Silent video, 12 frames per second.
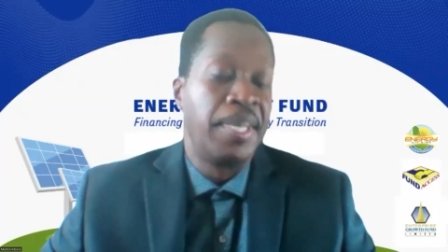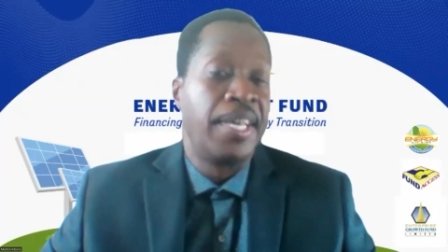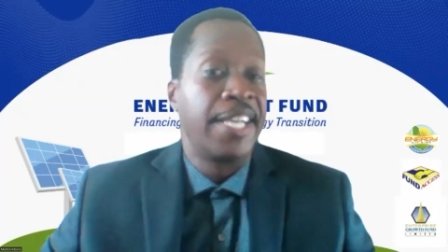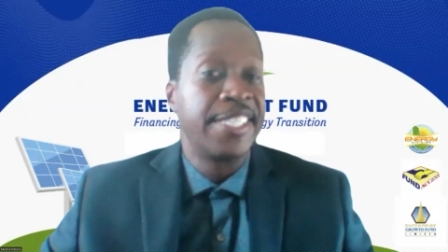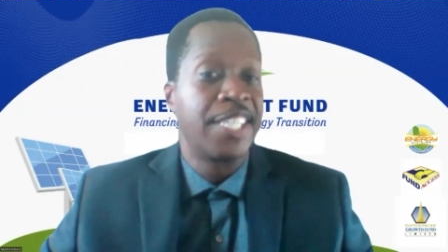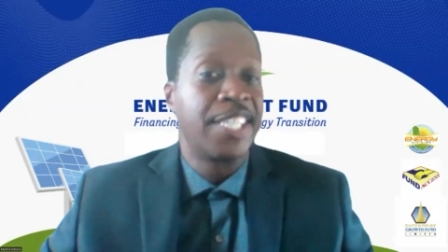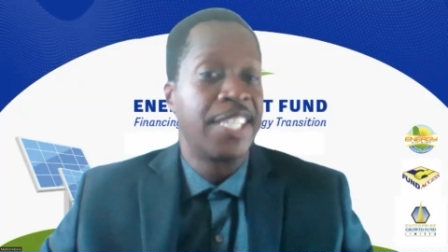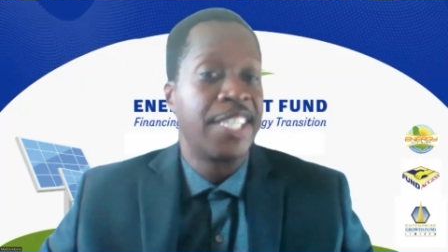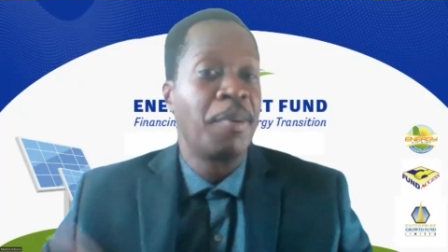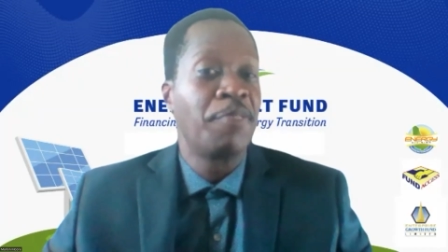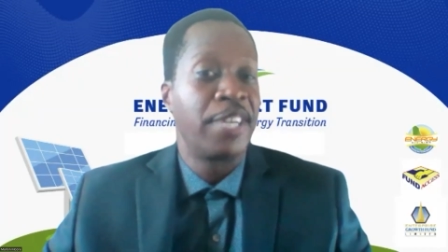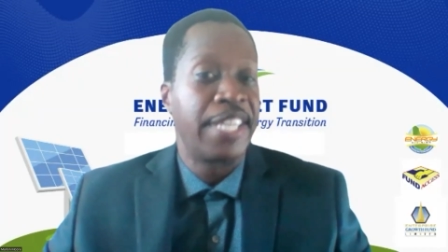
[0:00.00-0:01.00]
I send my
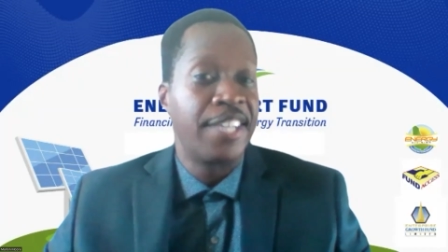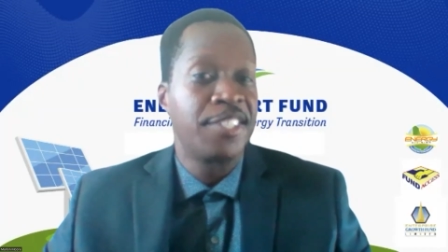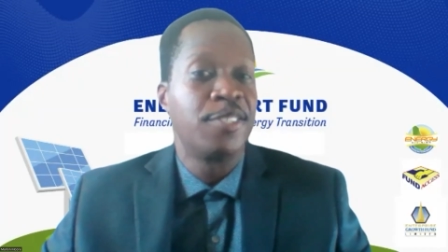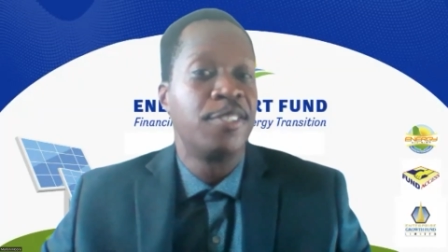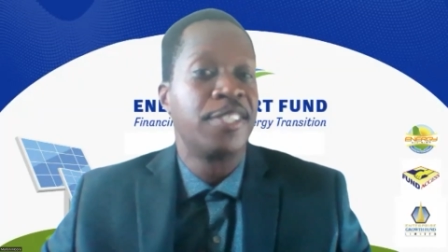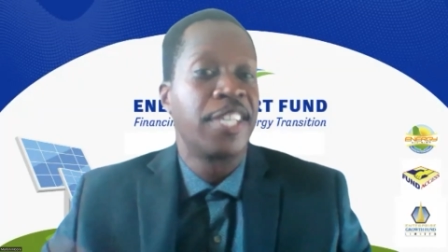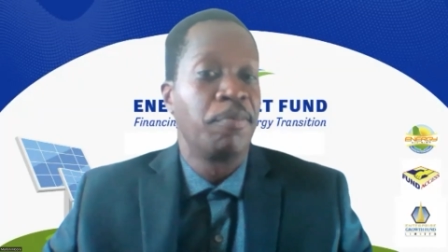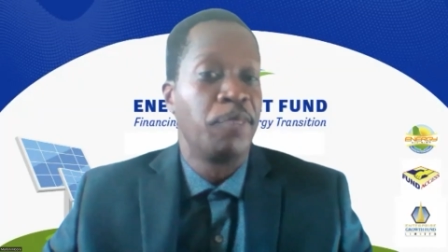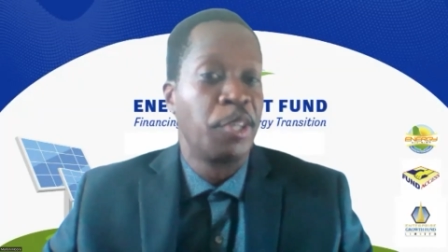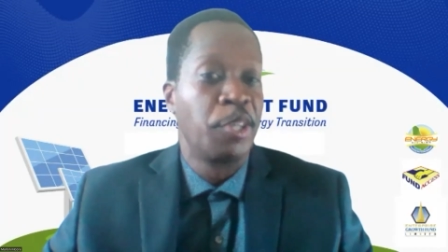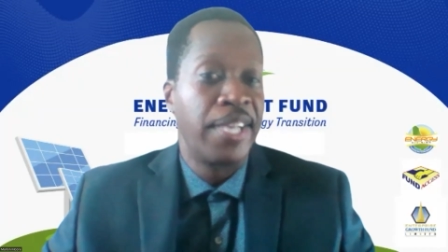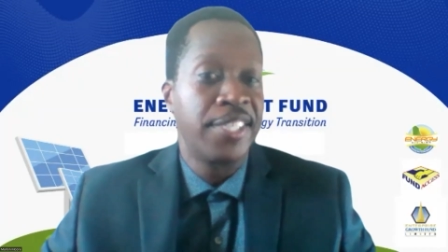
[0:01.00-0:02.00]
financials and
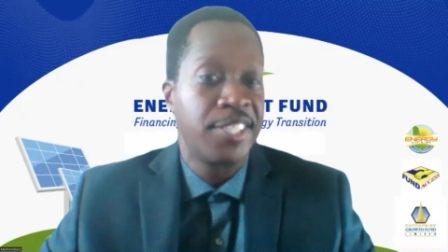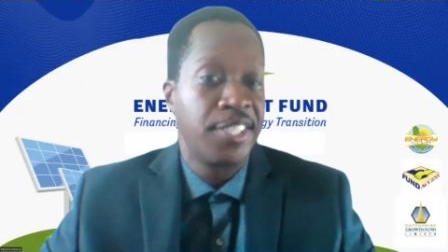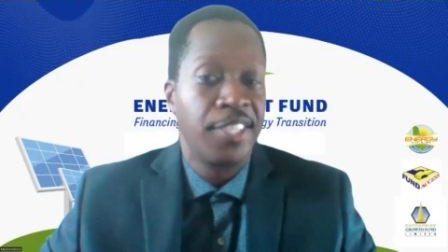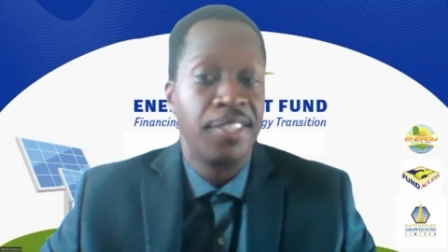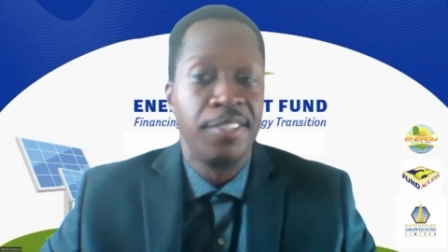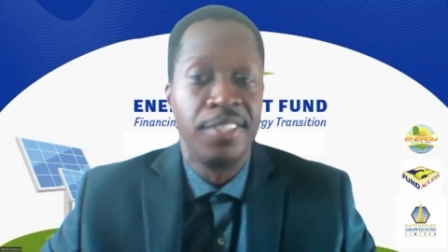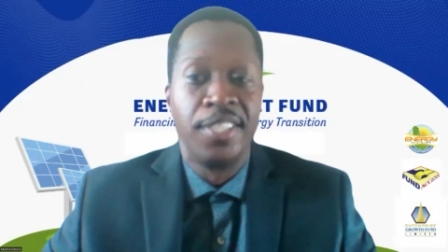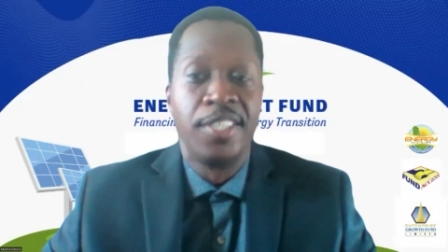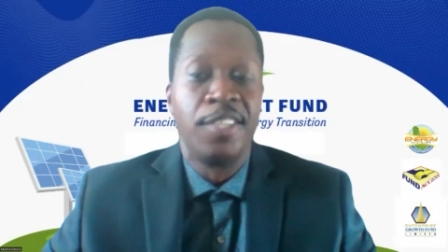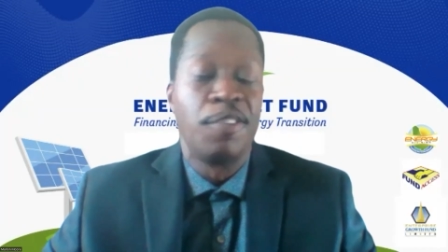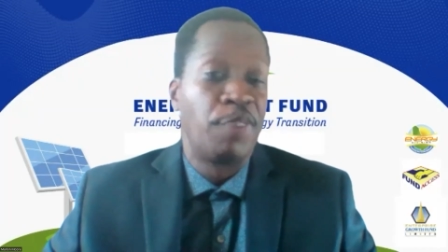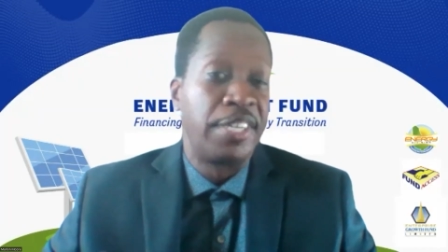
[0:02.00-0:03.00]
request
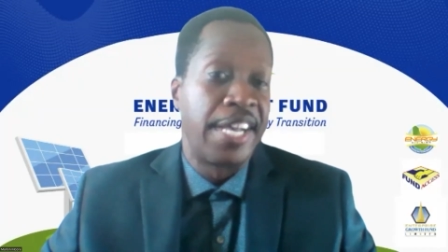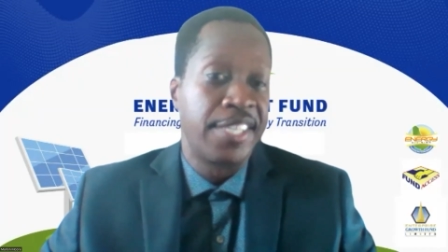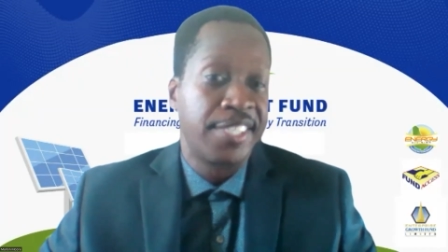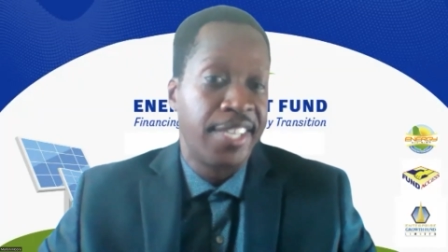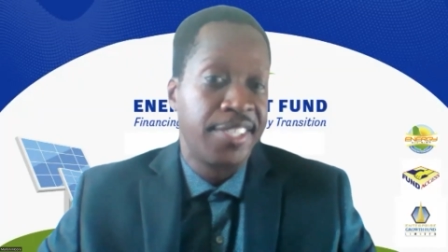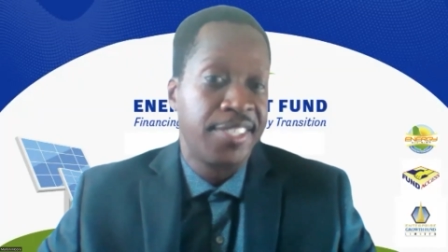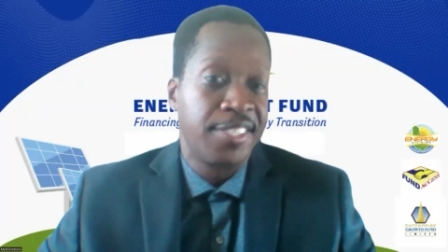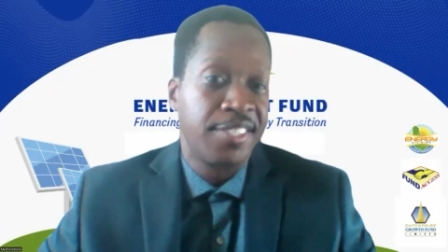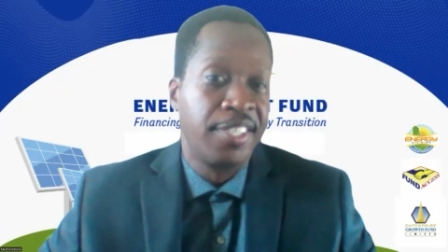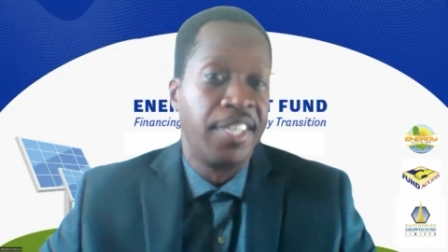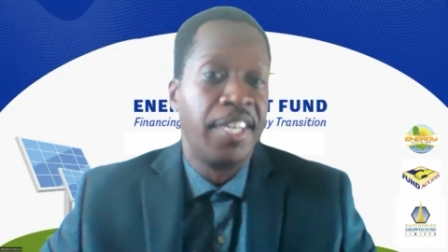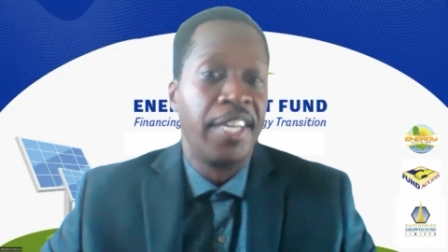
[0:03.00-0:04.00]
fund access.
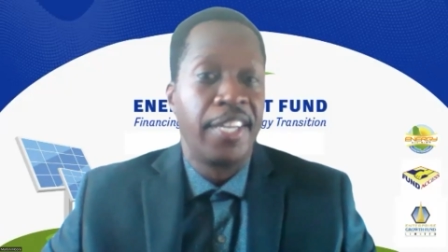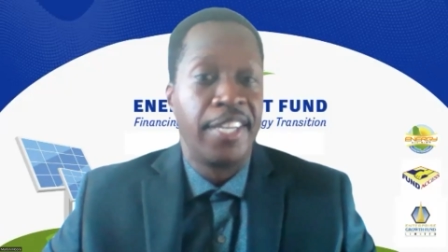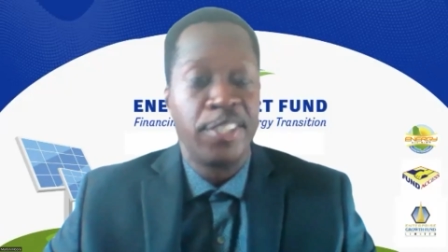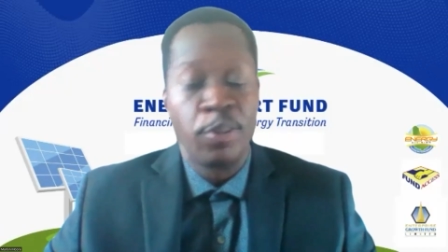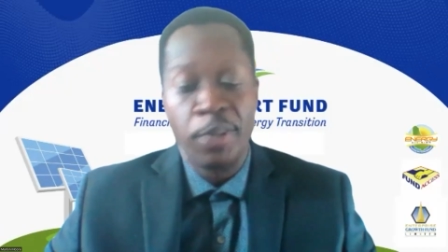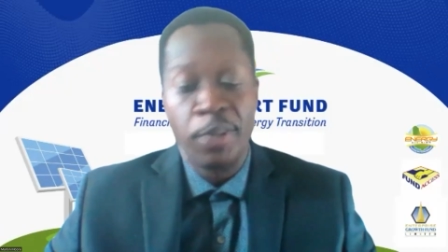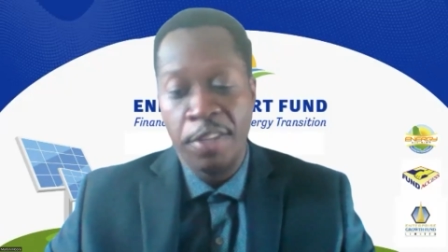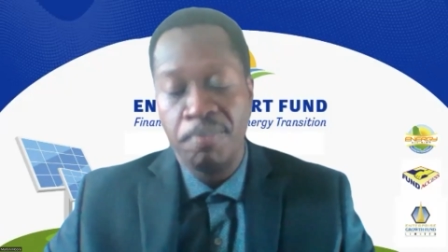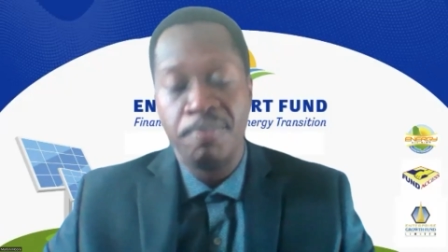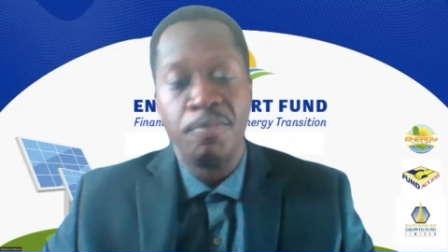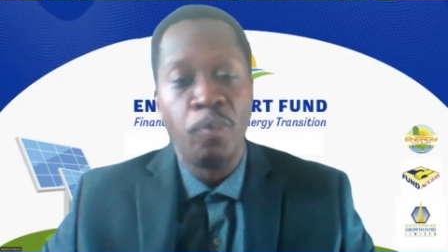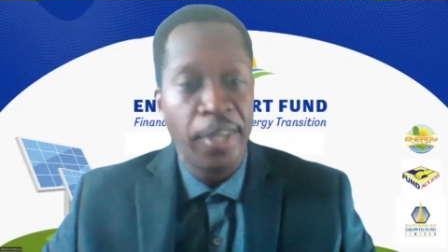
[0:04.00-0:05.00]
They say, okay,
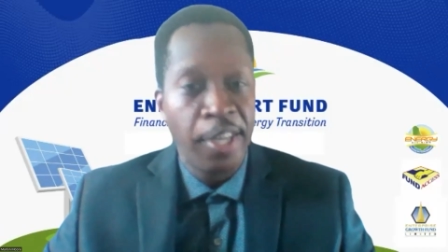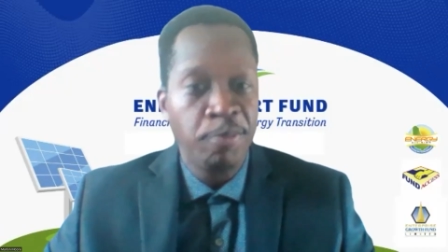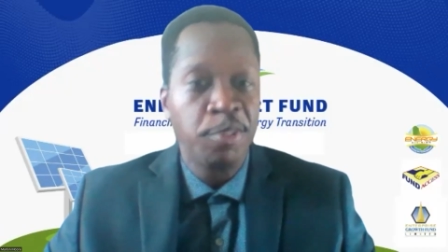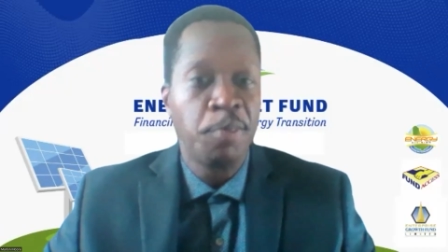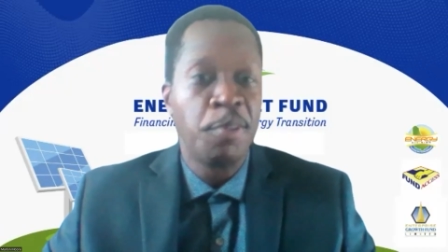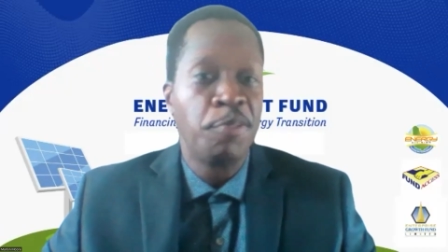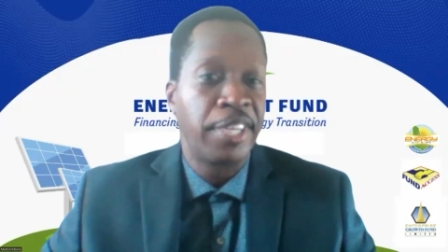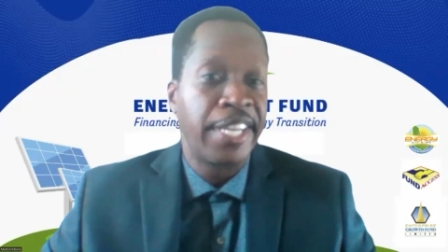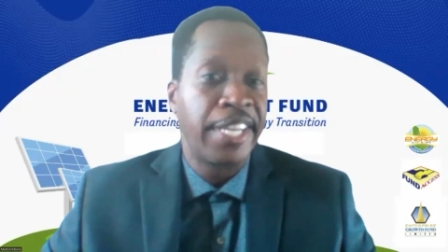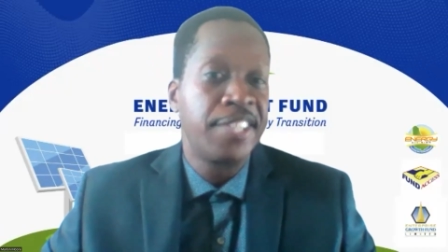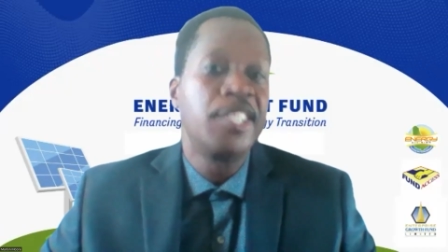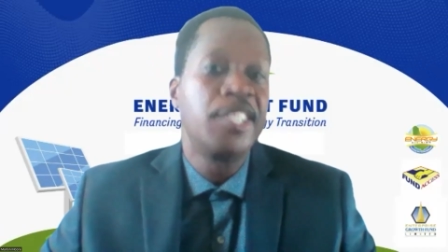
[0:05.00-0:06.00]
we're comfortable
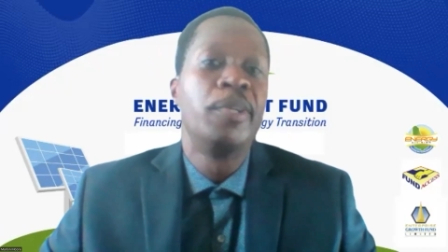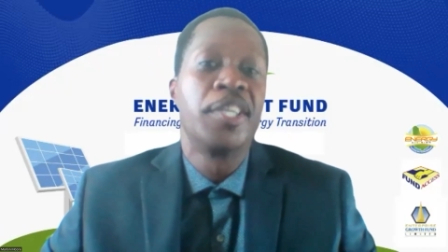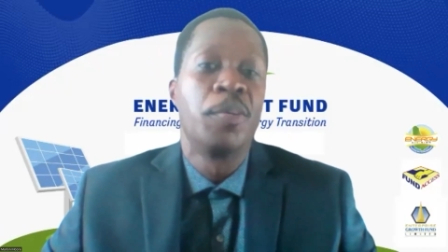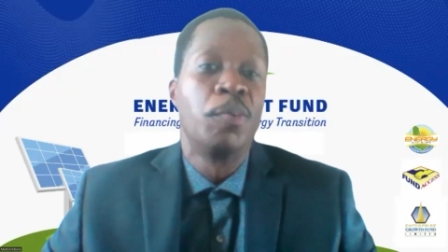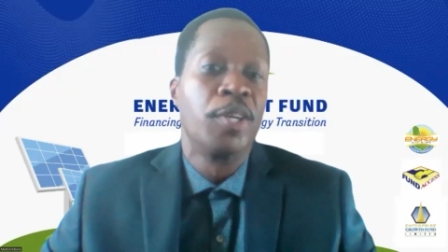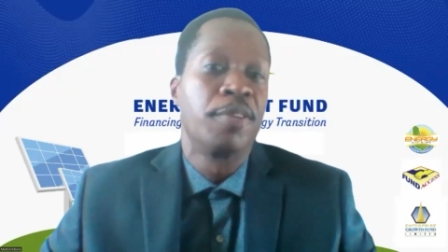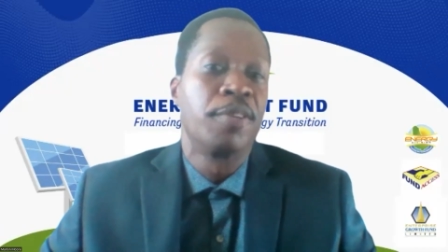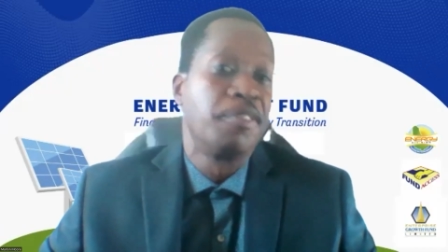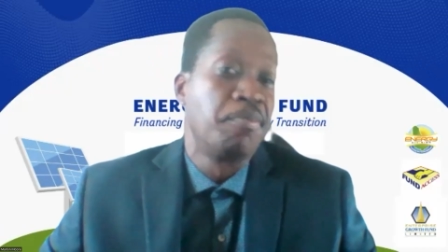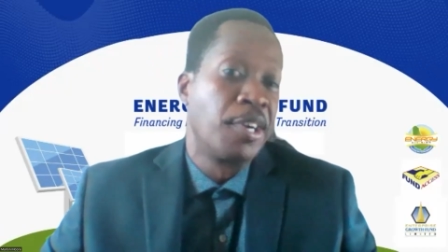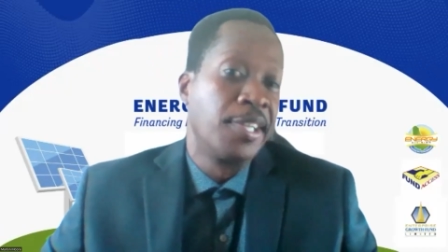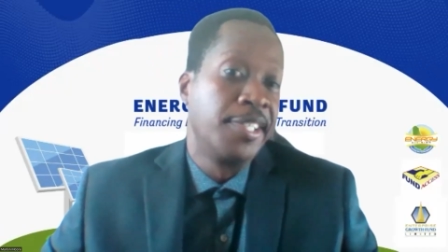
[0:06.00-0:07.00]
financially, we can work with
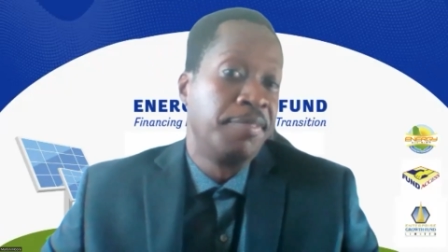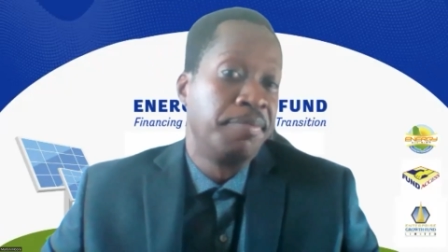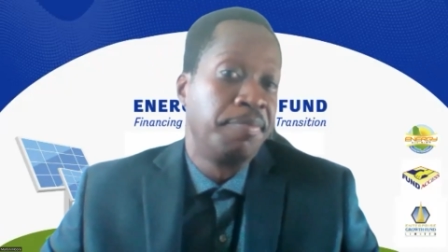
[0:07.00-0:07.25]
Marlon.